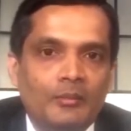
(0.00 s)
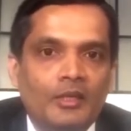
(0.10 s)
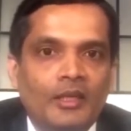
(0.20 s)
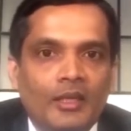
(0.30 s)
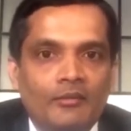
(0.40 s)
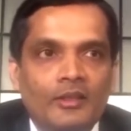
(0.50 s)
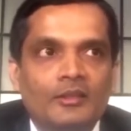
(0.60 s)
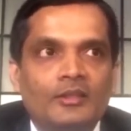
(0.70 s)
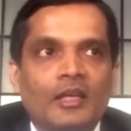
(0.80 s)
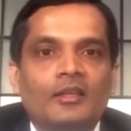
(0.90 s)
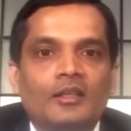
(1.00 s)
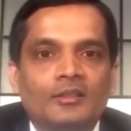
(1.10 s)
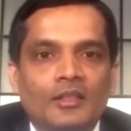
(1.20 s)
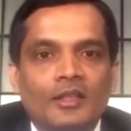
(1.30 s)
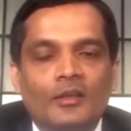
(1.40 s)
see a doctor
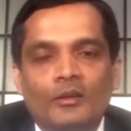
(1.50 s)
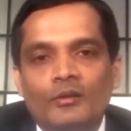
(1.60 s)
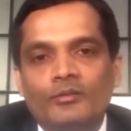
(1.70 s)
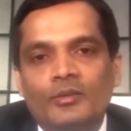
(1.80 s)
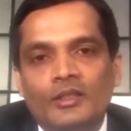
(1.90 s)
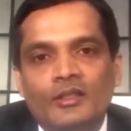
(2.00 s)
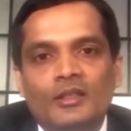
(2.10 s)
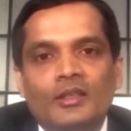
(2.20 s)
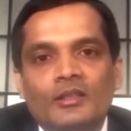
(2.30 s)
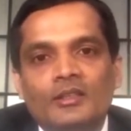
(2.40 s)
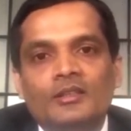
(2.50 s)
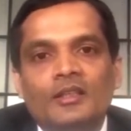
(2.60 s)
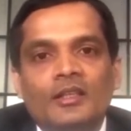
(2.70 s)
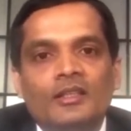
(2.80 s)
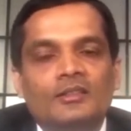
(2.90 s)
at the earliest it may be one
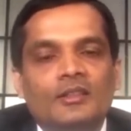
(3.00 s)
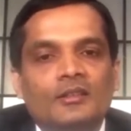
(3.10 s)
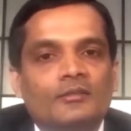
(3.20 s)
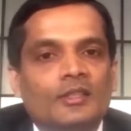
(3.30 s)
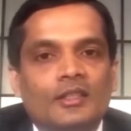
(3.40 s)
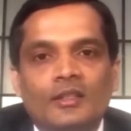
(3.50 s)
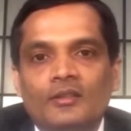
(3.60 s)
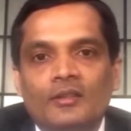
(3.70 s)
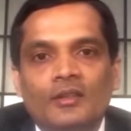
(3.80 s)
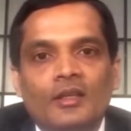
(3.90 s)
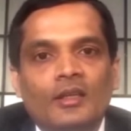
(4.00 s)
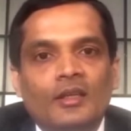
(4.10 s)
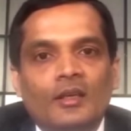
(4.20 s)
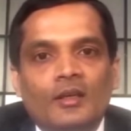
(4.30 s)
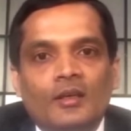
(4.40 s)
day with weakness of limbs I think
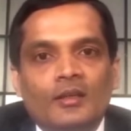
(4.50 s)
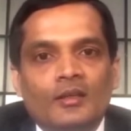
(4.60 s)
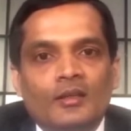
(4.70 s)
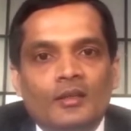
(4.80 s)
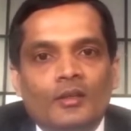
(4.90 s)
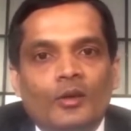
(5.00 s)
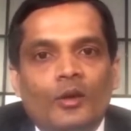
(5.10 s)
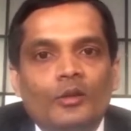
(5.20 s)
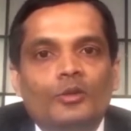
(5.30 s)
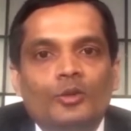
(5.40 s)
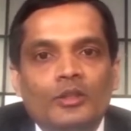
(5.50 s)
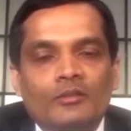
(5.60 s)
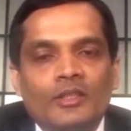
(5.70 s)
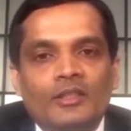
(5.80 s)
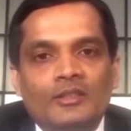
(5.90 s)
you need to see a doctor because
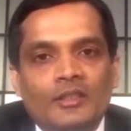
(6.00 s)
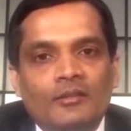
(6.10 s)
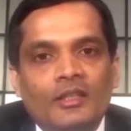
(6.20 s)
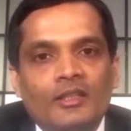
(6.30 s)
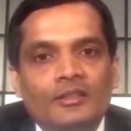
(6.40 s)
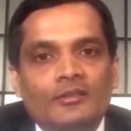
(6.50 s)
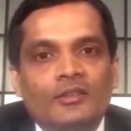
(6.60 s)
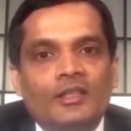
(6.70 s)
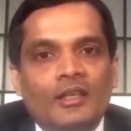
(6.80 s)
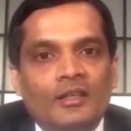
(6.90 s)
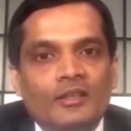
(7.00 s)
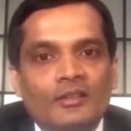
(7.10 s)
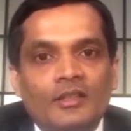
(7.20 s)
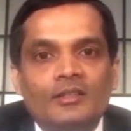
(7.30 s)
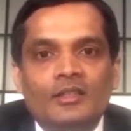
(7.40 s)
there may be a chance
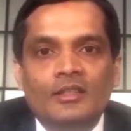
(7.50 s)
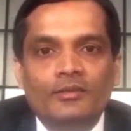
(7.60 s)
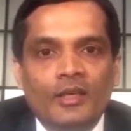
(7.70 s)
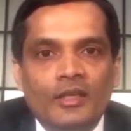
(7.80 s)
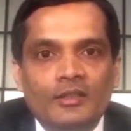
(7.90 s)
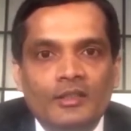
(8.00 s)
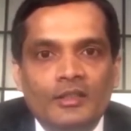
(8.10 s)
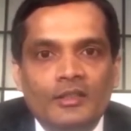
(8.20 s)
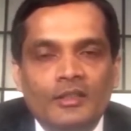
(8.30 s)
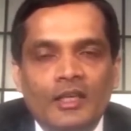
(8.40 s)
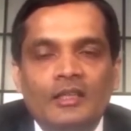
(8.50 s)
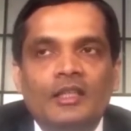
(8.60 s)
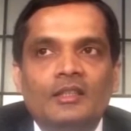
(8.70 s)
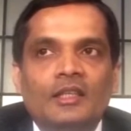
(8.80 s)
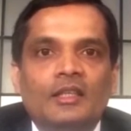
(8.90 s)
that a nerve is
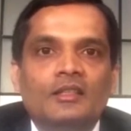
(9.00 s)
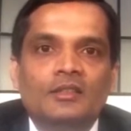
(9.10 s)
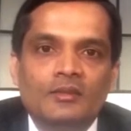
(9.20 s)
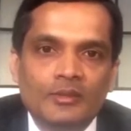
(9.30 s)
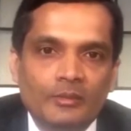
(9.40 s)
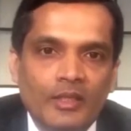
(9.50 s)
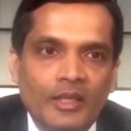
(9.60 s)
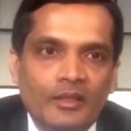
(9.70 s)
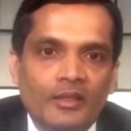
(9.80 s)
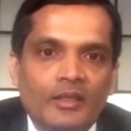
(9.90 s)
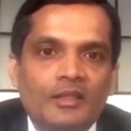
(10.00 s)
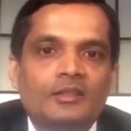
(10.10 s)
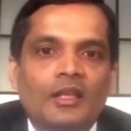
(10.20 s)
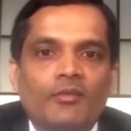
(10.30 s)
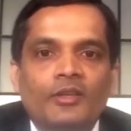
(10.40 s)
pressed and you need to
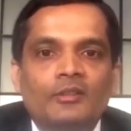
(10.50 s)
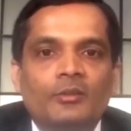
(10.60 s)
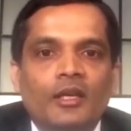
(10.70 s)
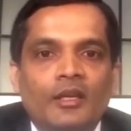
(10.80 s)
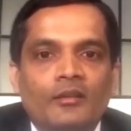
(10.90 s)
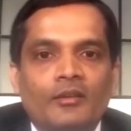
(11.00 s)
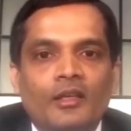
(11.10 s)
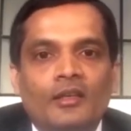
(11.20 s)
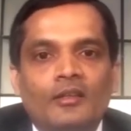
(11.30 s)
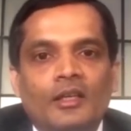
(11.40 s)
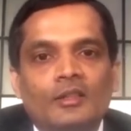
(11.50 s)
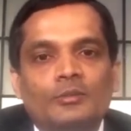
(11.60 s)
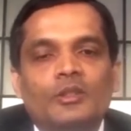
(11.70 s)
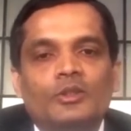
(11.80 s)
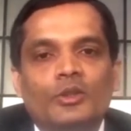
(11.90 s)
release that nerve
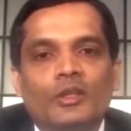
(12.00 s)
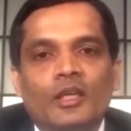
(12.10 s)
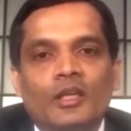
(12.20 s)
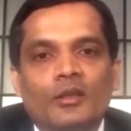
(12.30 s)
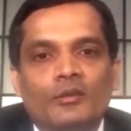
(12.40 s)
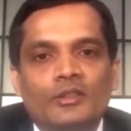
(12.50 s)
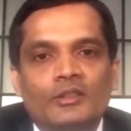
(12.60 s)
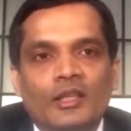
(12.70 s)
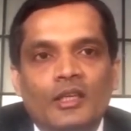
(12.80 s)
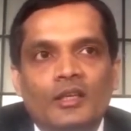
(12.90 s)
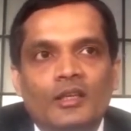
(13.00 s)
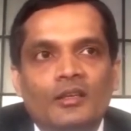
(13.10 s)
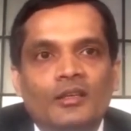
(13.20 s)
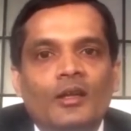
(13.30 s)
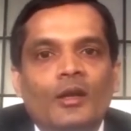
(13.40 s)
by
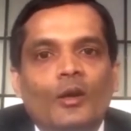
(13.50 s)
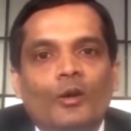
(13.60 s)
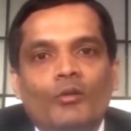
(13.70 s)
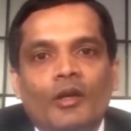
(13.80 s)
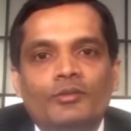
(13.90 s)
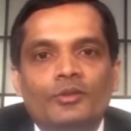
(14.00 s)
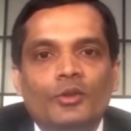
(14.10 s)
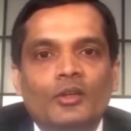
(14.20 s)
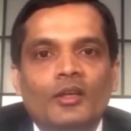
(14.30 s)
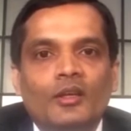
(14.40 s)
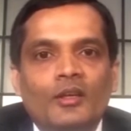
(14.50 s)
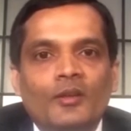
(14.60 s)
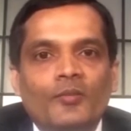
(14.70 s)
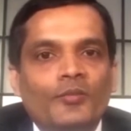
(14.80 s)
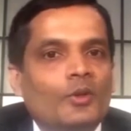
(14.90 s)
surgery or injection or whatever
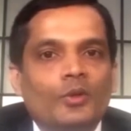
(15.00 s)
it is.